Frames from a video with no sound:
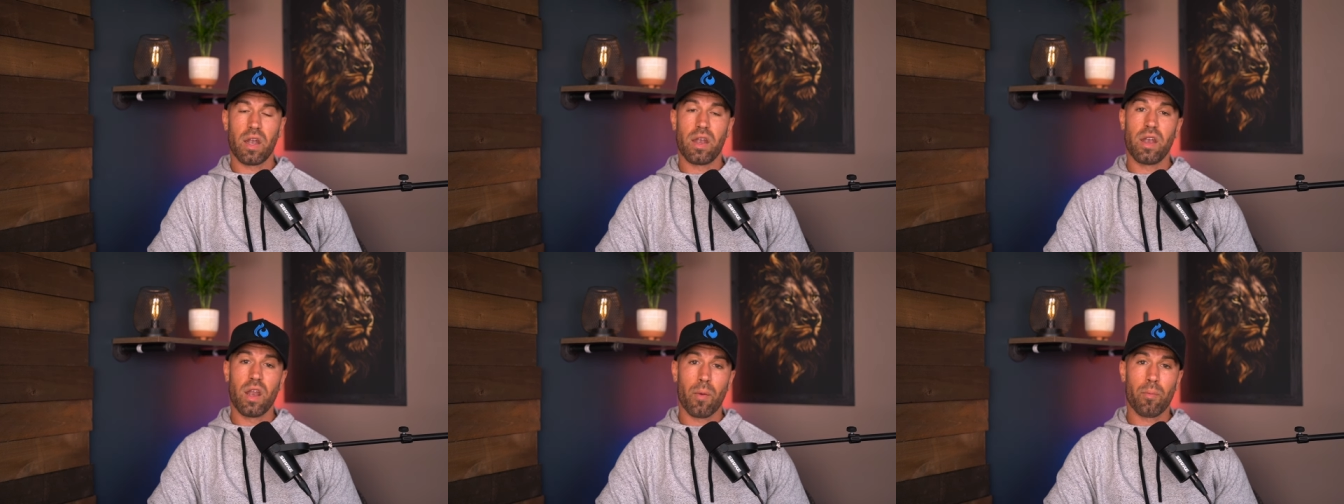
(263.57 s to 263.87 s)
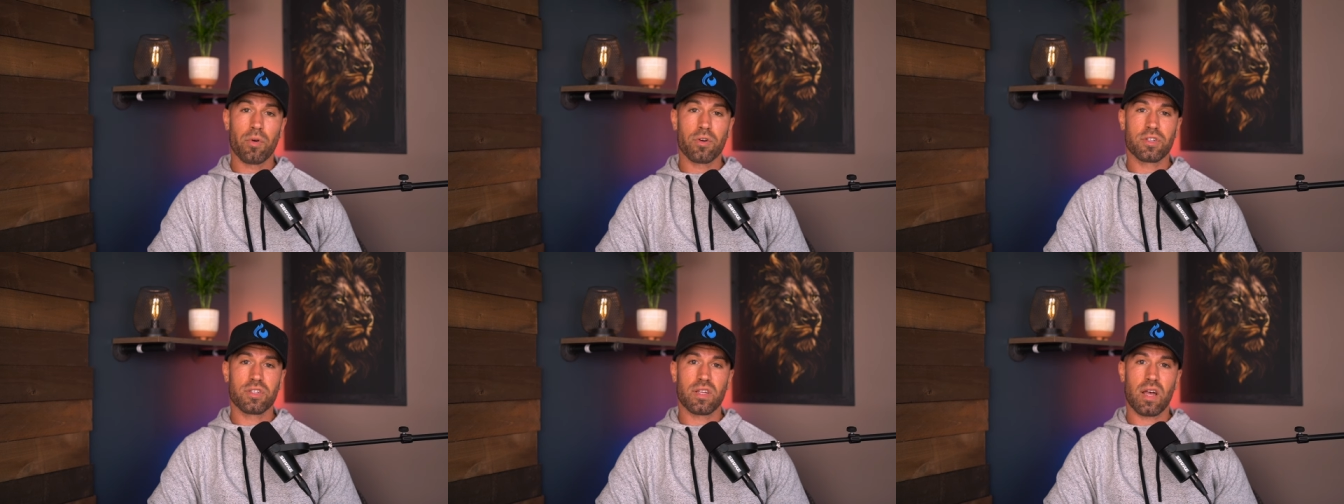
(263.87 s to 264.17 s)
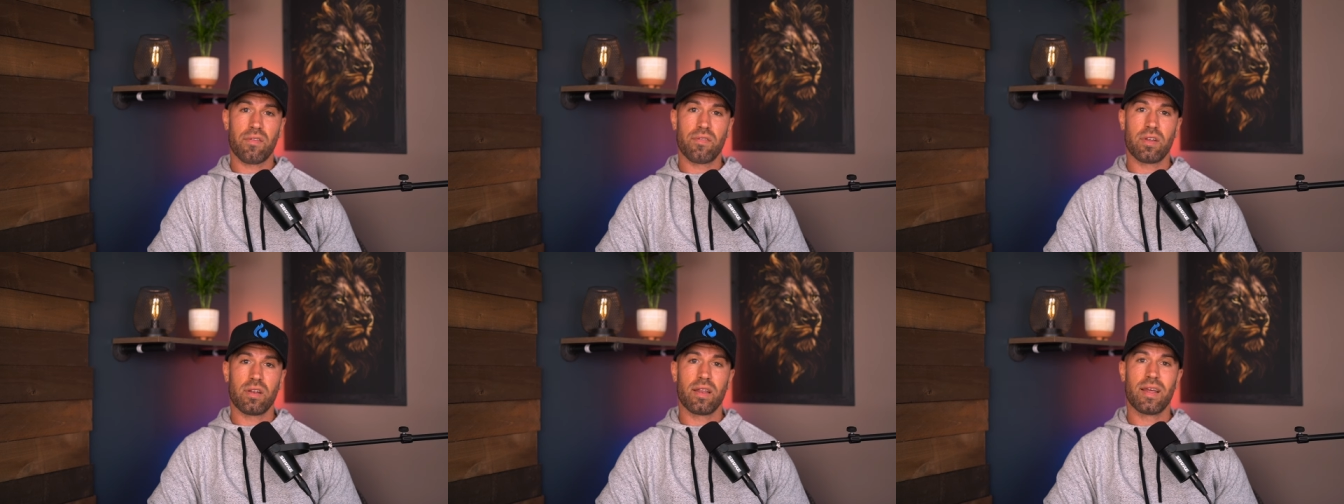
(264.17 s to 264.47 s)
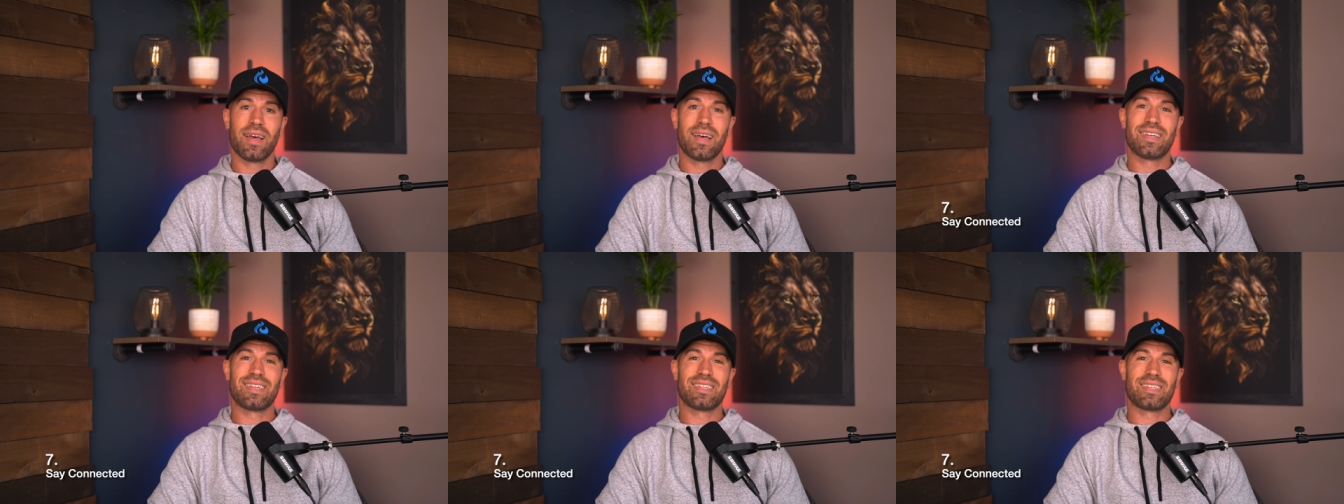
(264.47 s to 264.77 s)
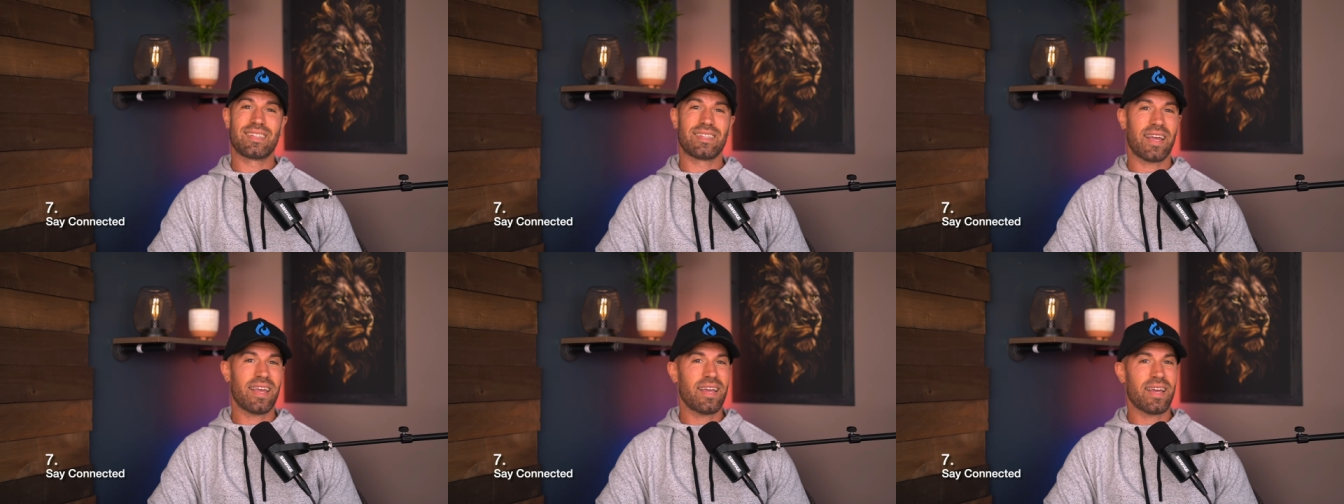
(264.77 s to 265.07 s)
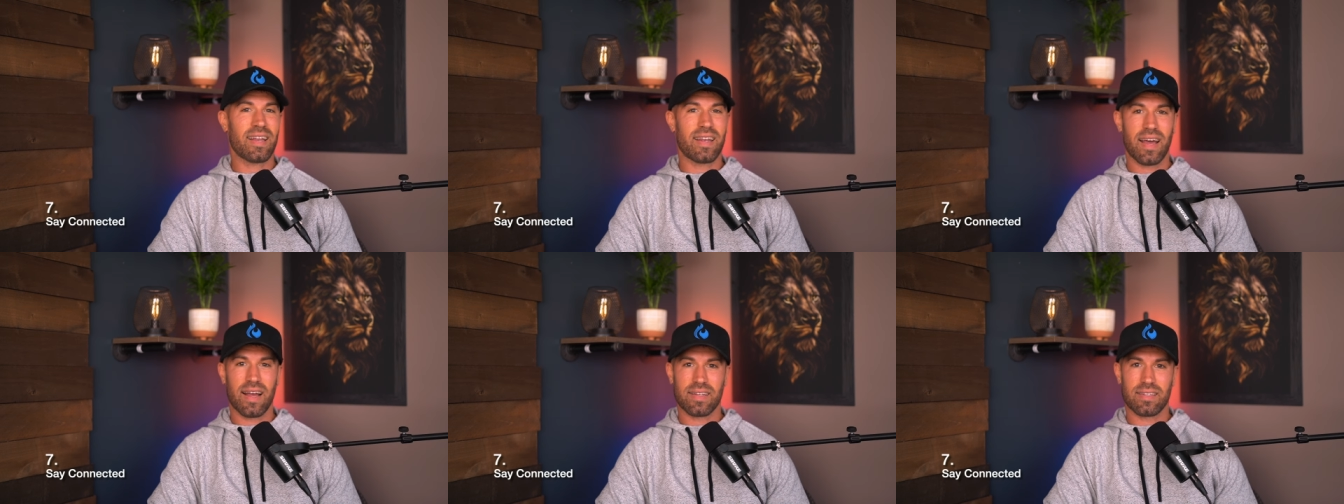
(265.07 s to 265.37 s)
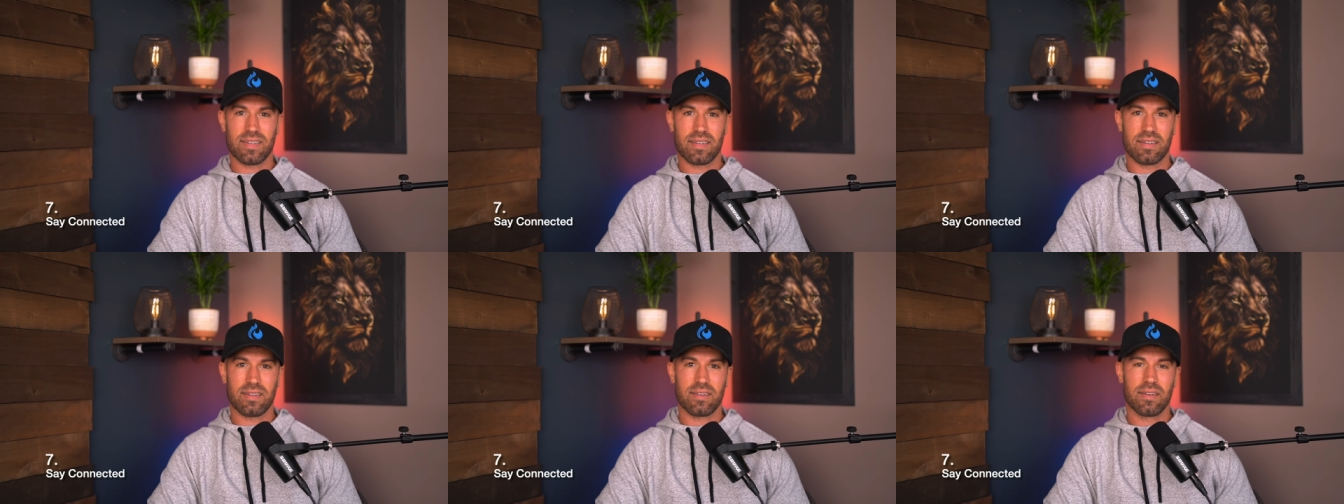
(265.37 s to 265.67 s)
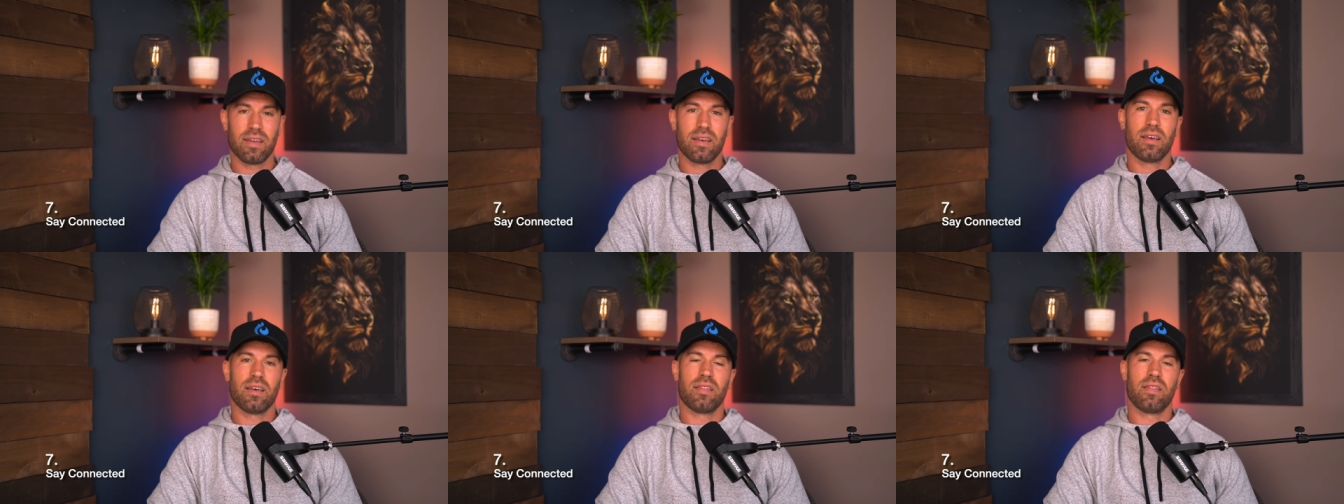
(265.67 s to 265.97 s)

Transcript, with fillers: And number seven, stay connected.